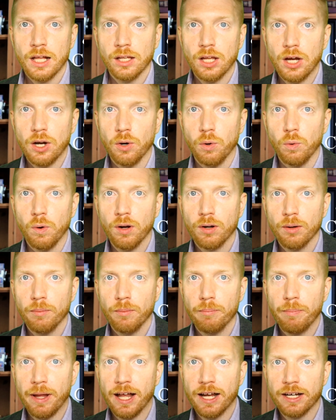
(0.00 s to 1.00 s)
Hello,
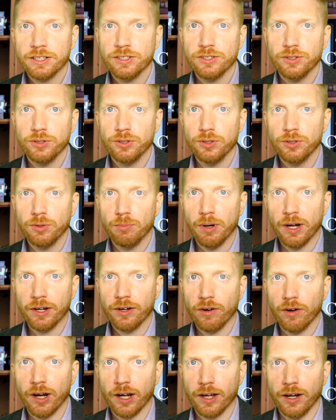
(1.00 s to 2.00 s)
welcome back to
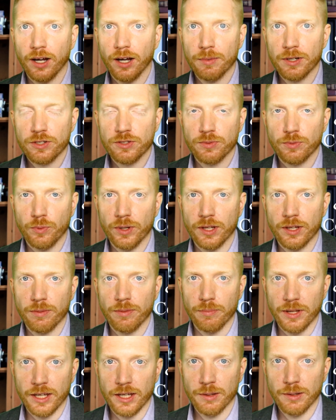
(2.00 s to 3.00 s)
Microeconomics with
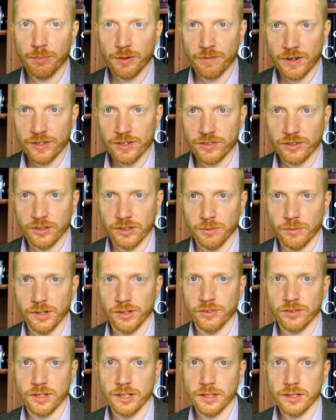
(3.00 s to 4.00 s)
me, Professor
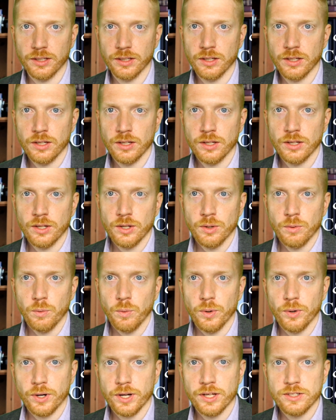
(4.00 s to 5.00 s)
Lewinsky.
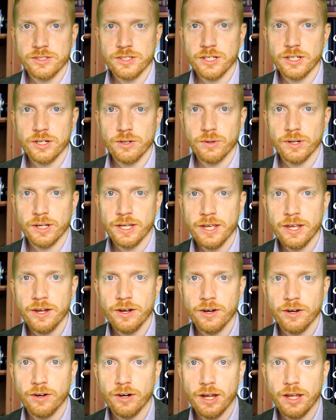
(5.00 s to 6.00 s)
We're continuing
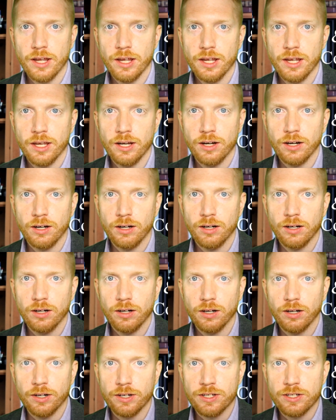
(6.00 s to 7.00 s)
here in
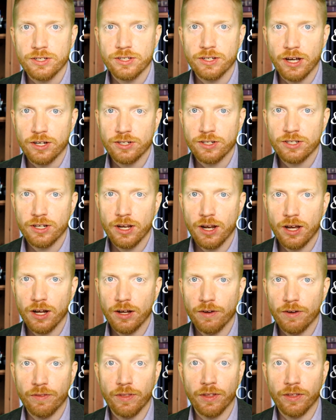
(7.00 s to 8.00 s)
our discussion
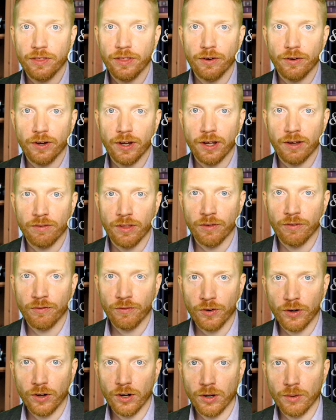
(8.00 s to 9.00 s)
of the theory of the
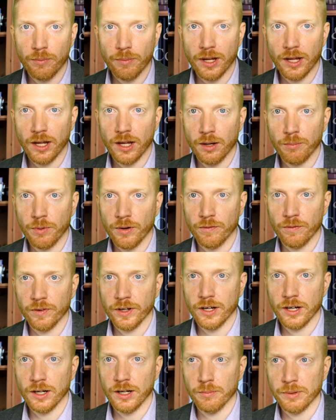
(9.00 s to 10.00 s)
firm and
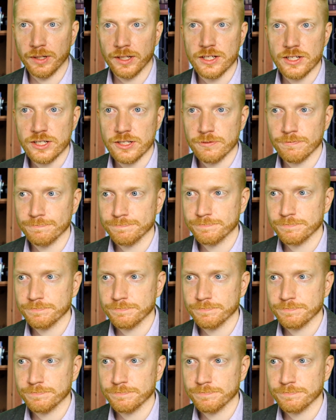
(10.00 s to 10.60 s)
perfect competition.